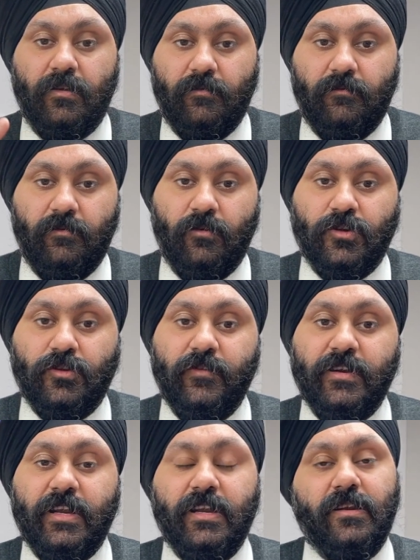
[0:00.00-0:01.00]
notice of
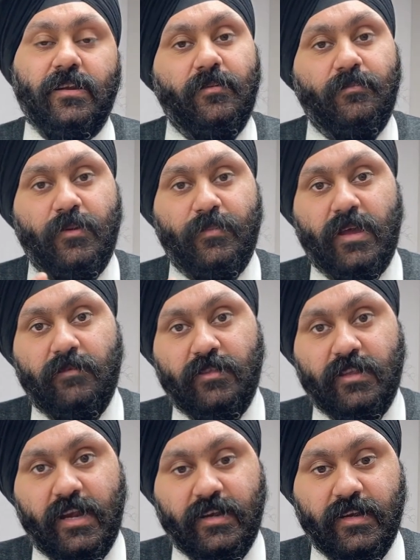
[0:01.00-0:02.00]
intent, prepare within
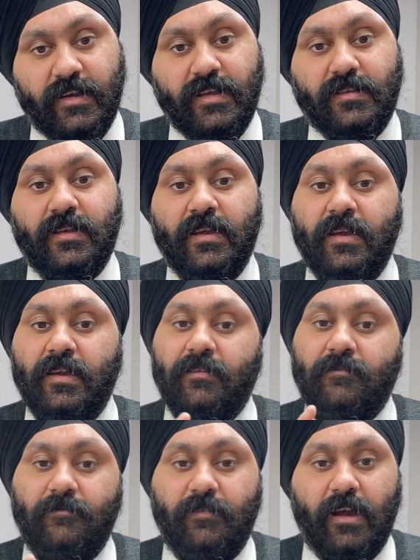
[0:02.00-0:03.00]
90 days,
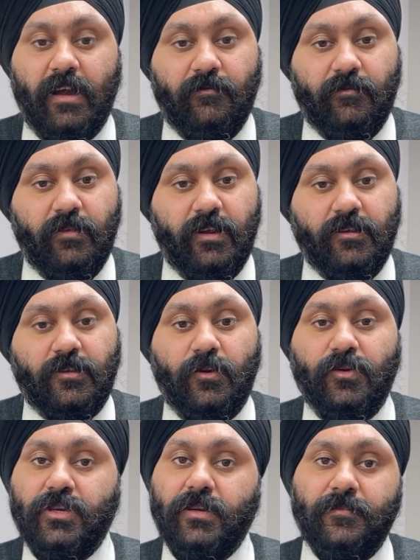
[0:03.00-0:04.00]
file the
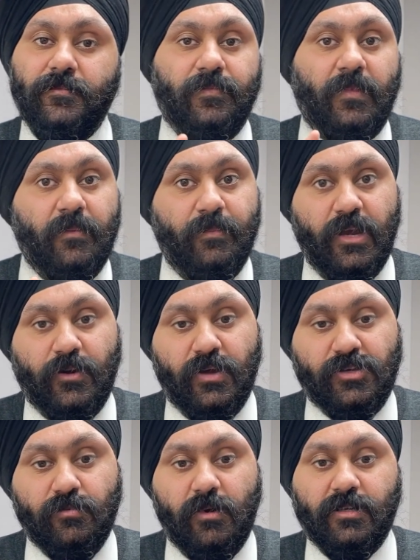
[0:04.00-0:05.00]
disclosure, pay to
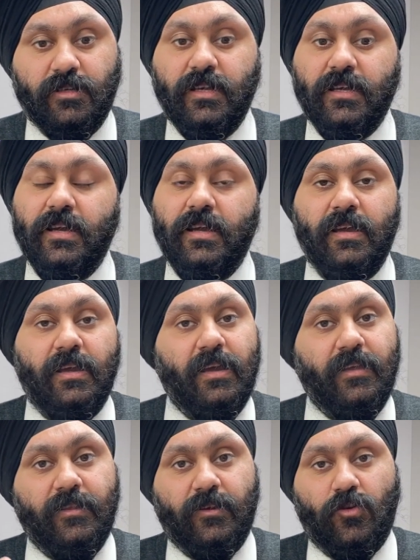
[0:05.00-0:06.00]
HMRC,
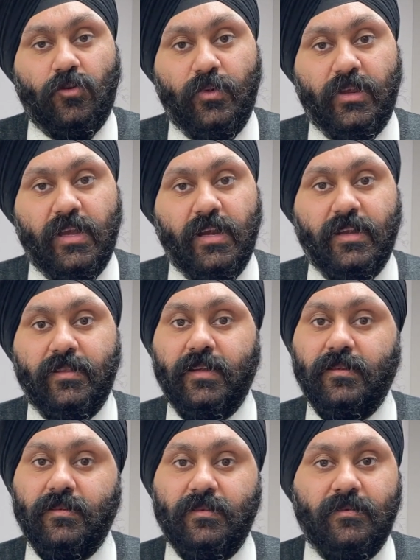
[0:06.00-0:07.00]
and then communicate, and
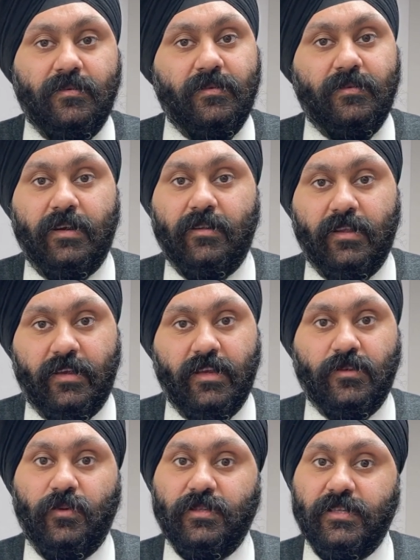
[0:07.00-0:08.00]
then settle the
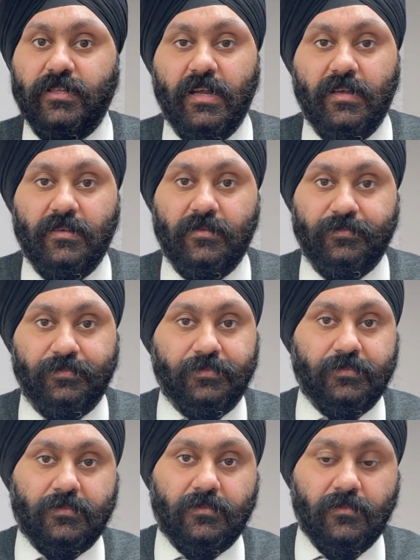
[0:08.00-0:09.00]
case once their
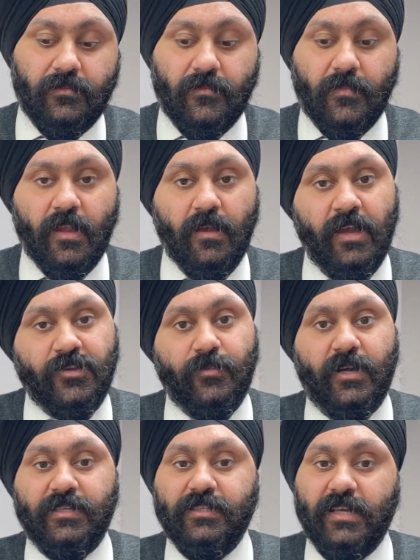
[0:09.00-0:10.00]

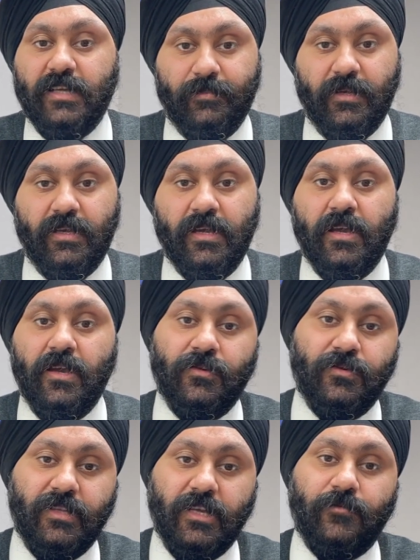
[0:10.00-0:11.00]
HMRC is happy.
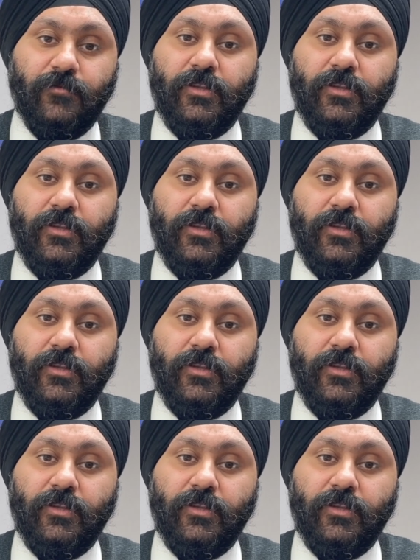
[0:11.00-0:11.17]
So that's what the